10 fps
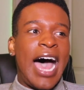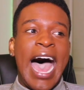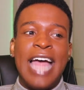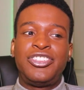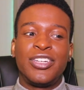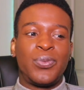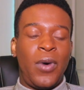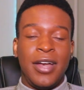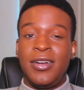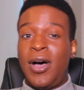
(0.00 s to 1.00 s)
I just
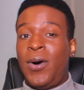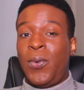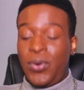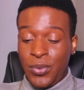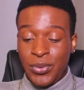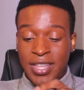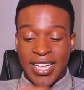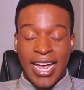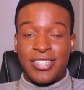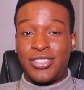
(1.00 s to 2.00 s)
want to know who the
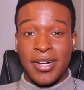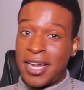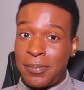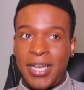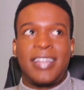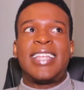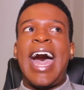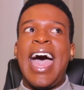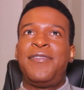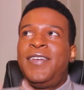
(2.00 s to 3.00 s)
guests are going to be because
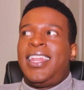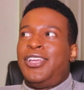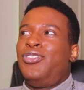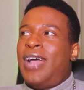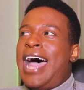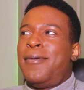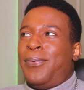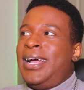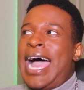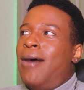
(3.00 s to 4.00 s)
I feel like you got
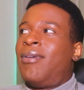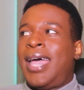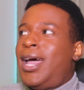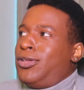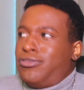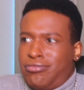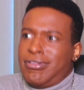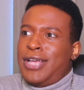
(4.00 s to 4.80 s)
to bring out guests.